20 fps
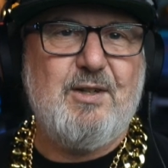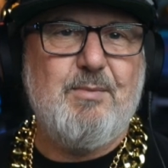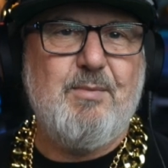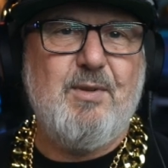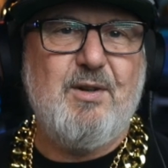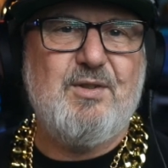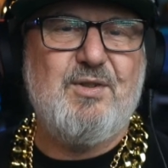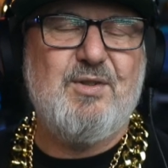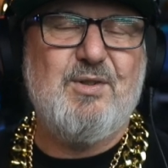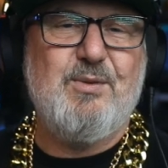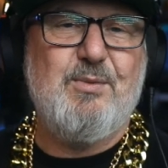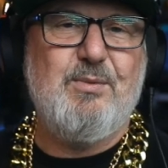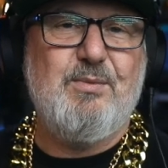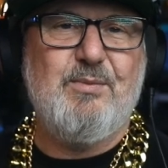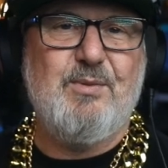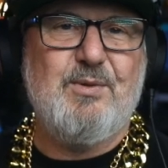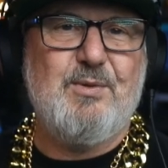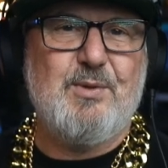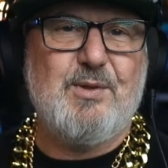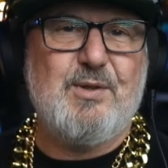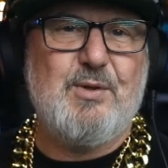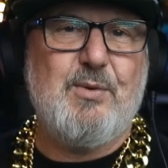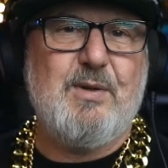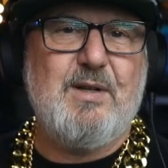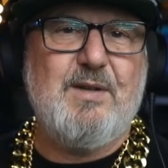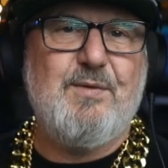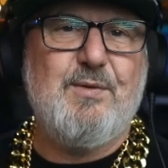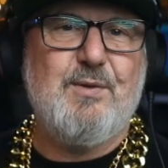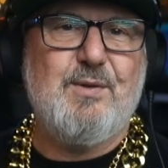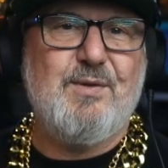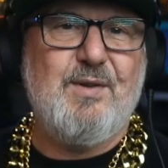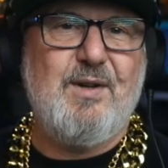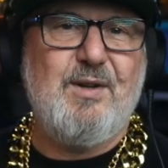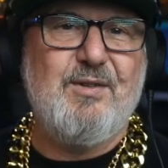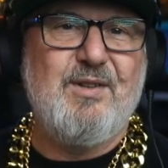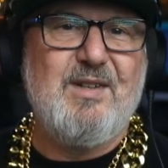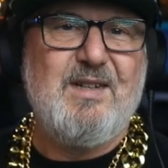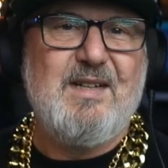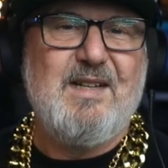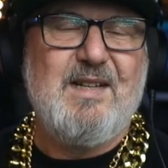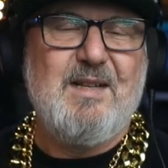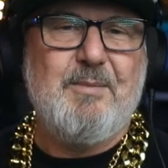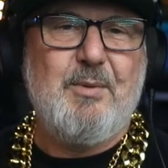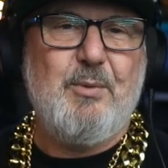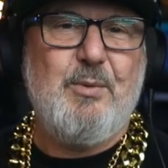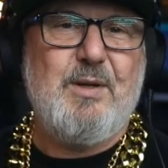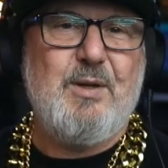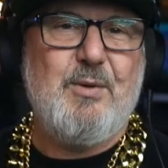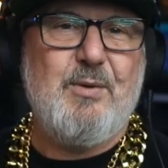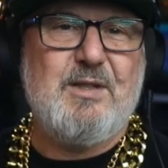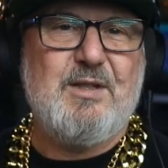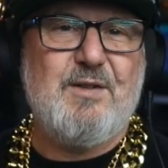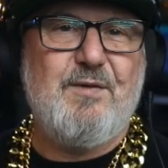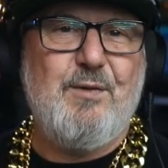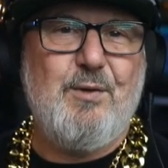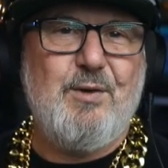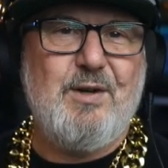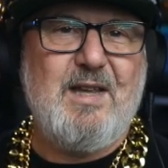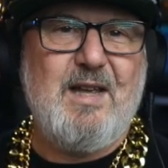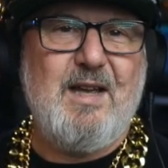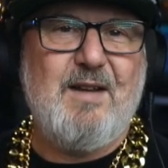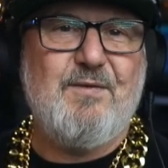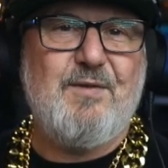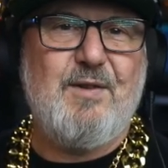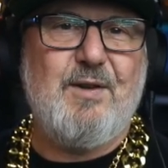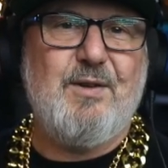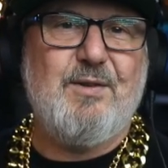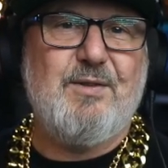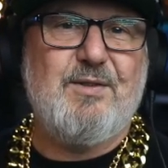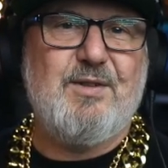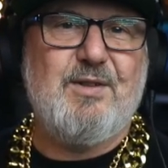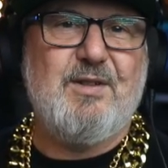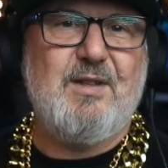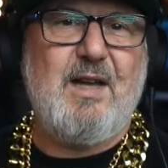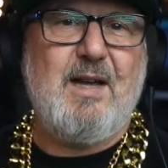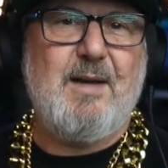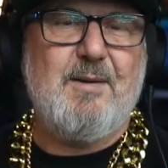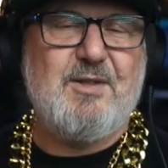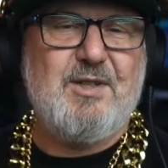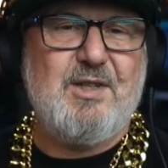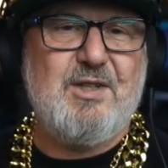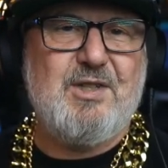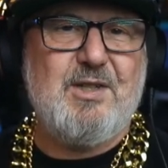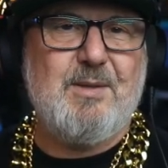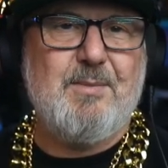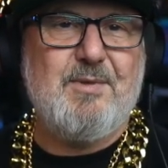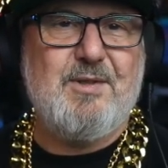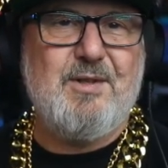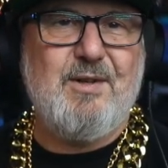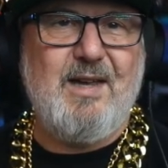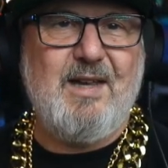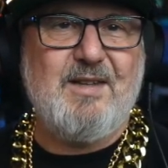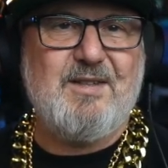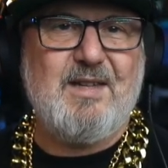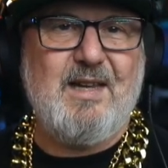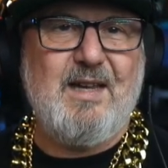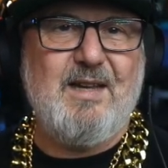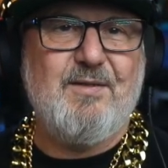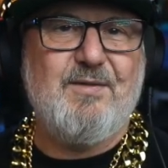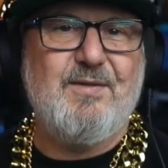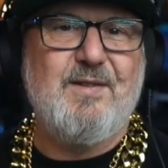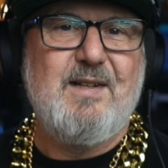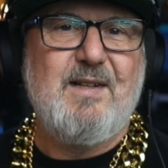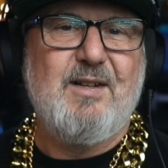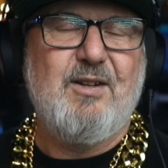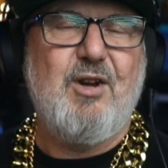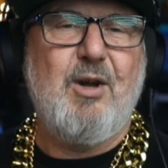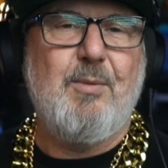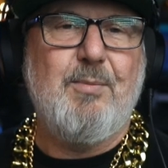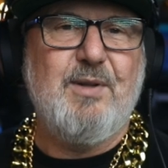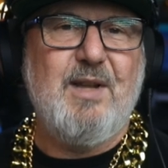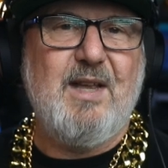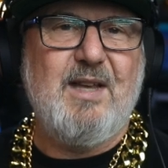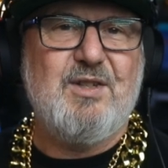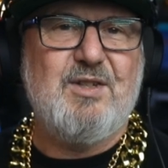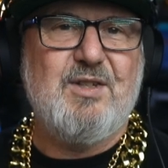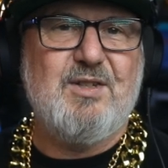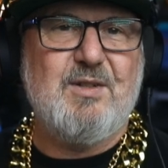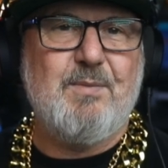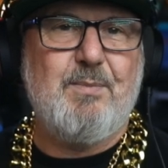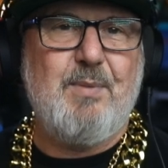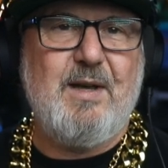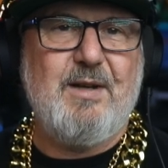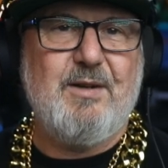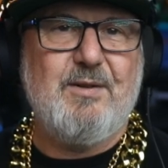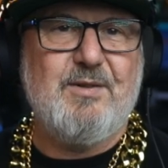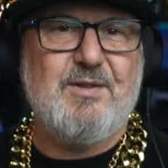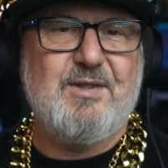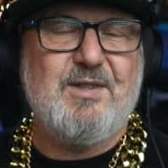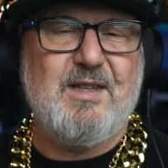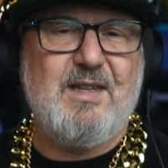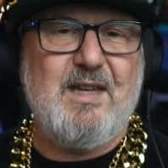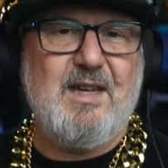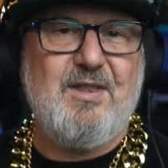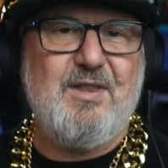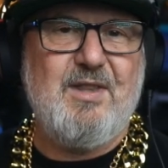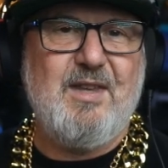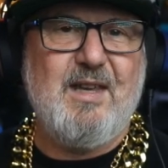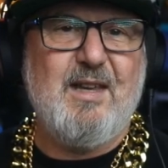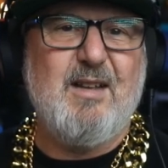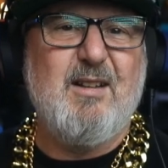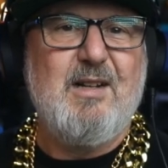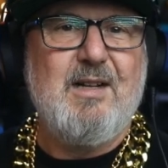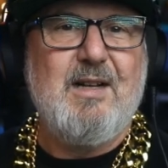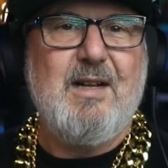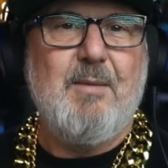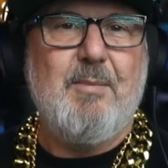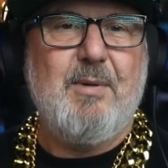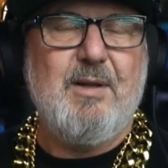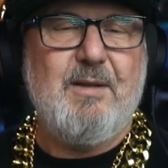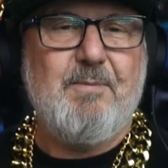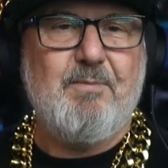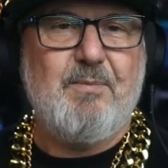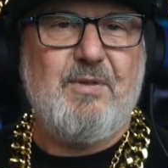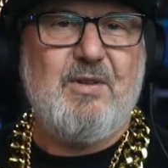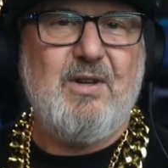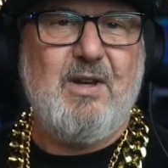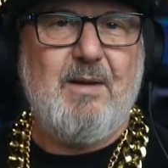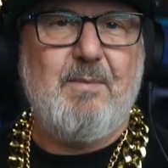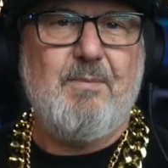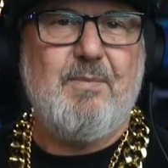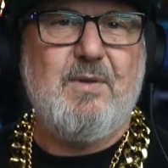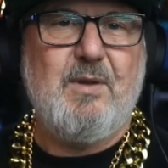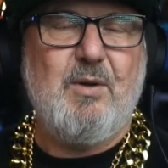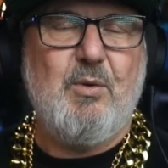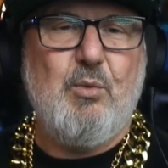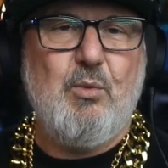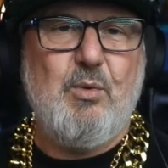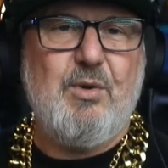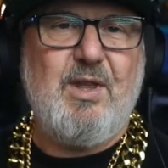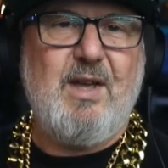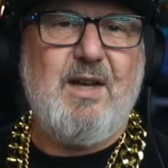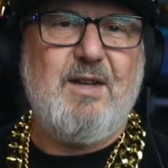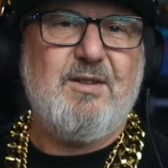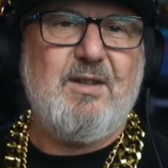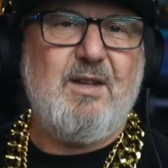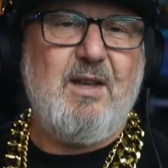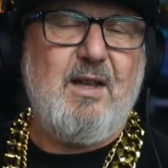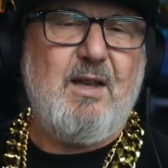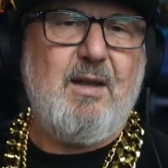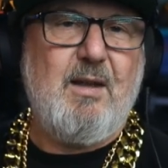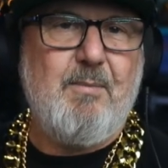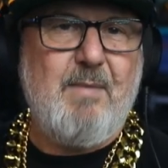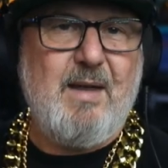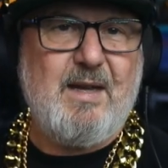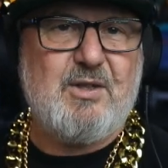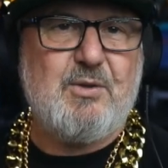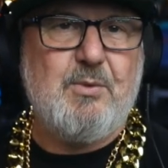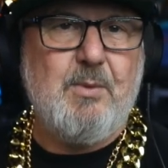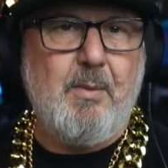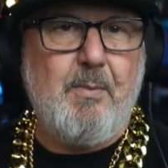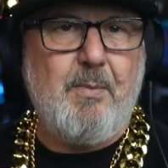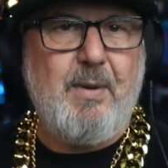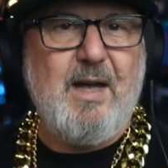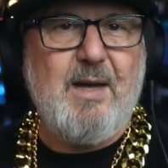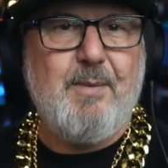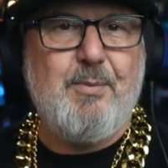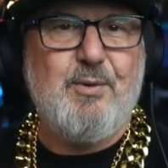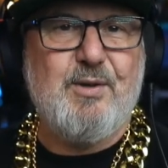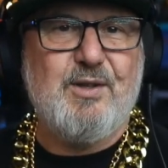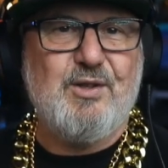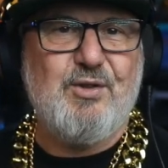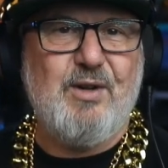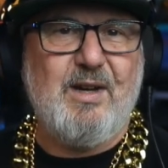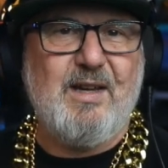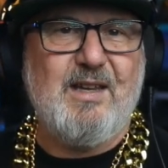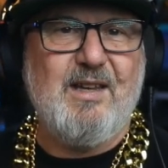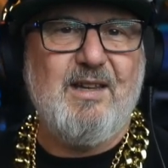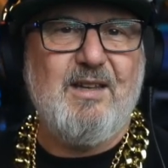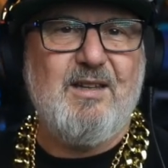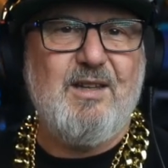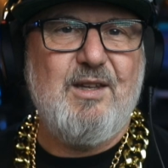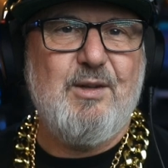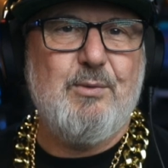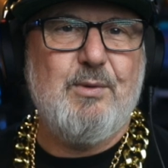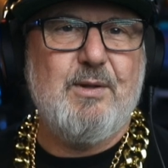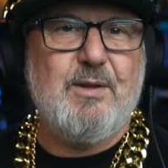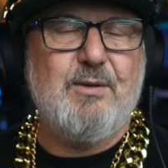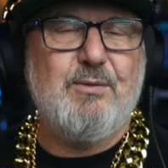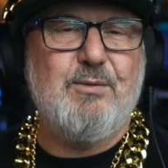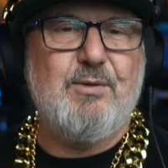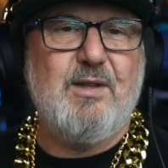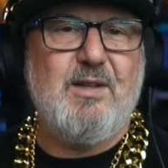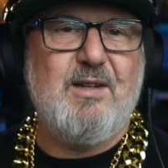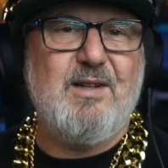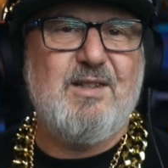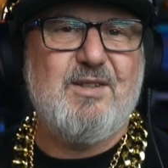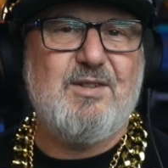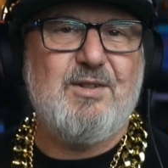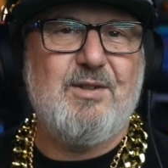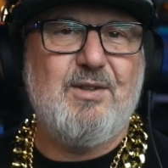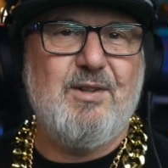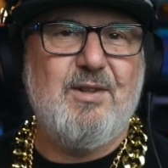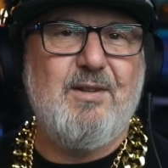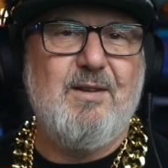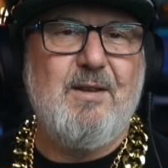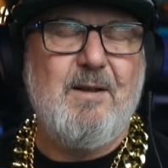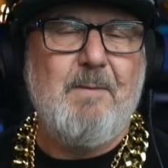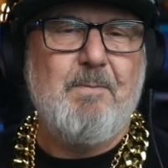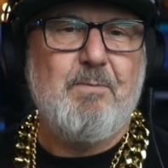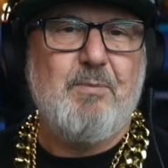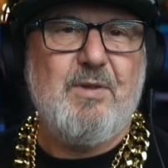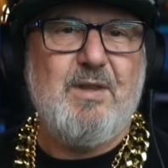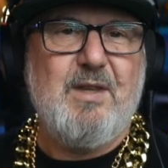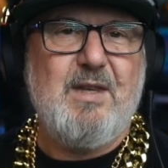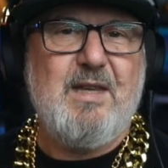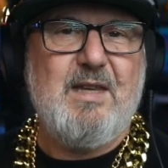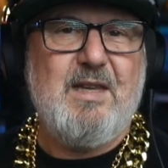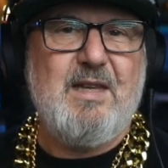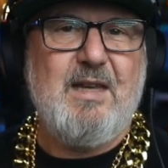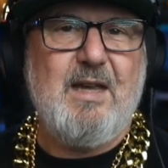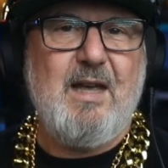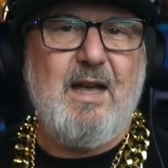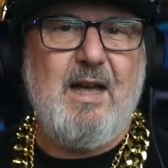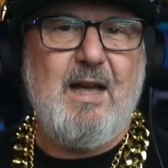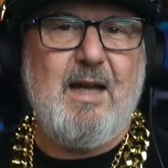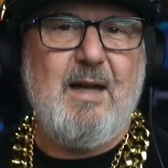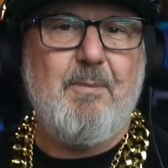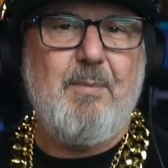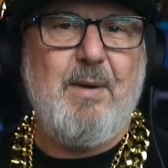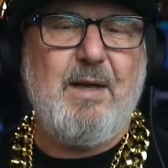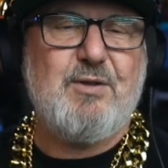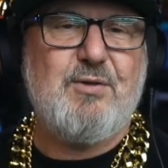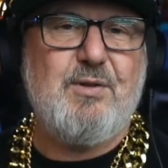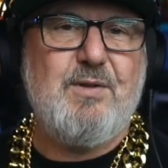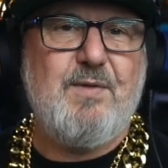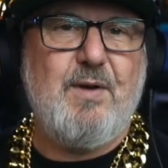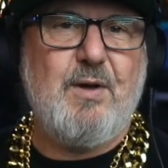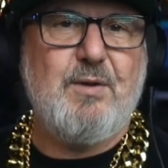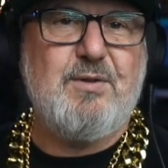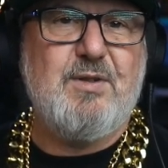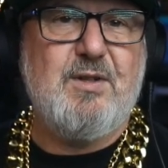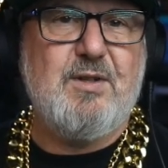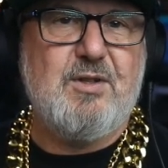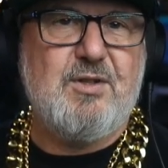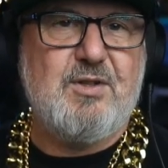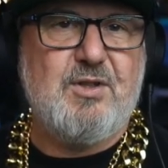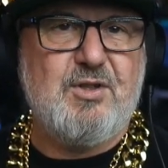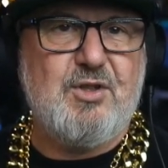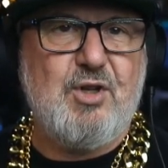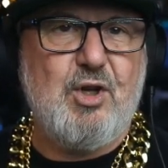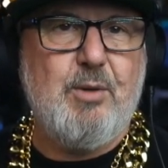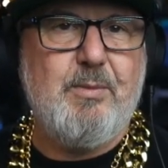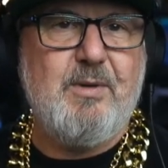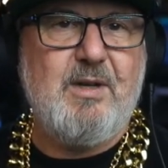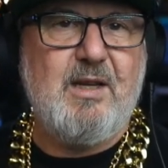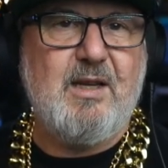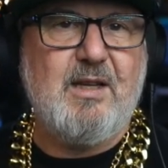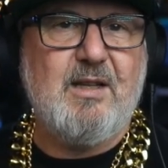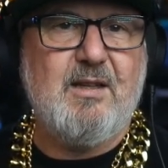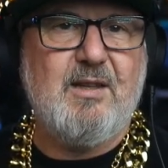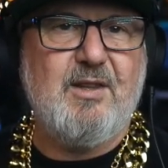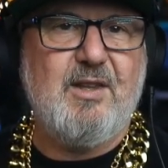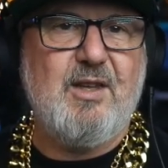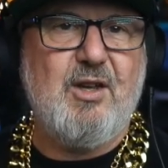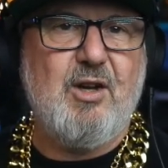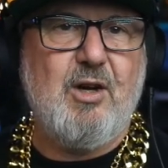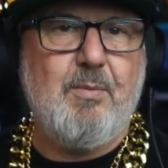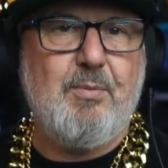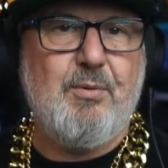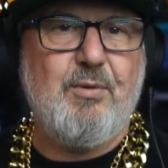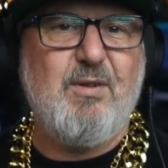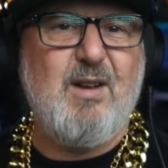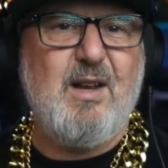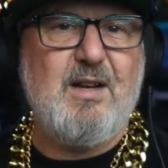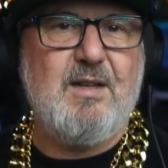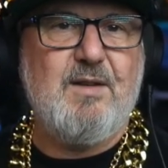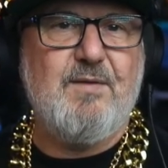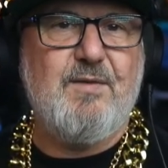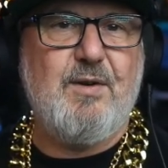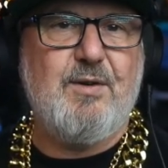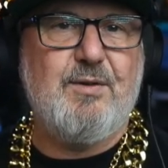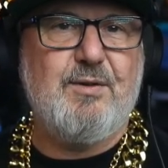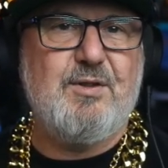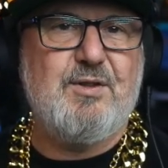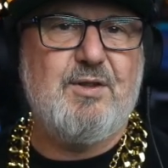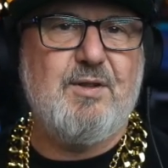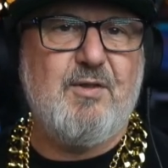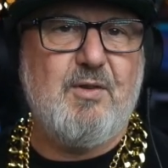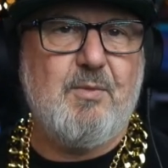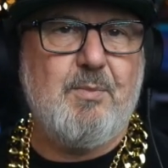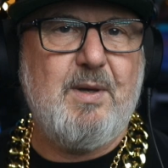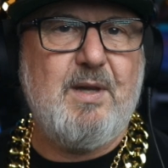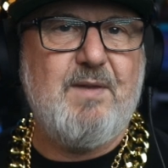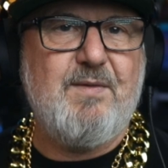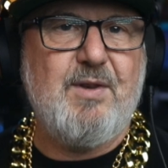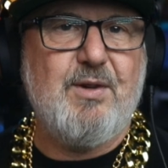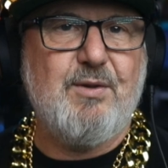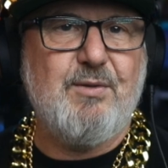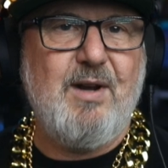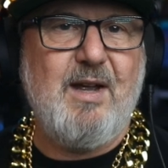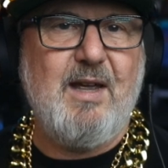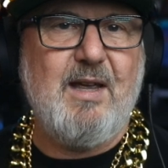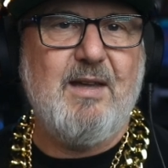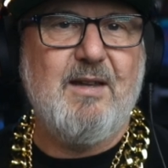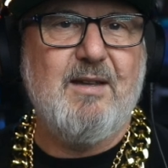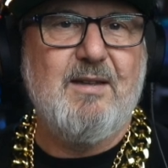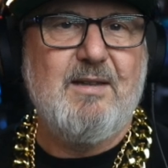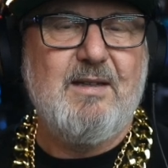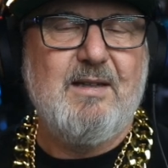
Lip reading: module, which was 24-volt. But when you went to 48-volt systems, you had to have combinations of panels to get there. But without maximum power point tracking, you were reliant on the battery voltage determining the operating voltage of the PV array.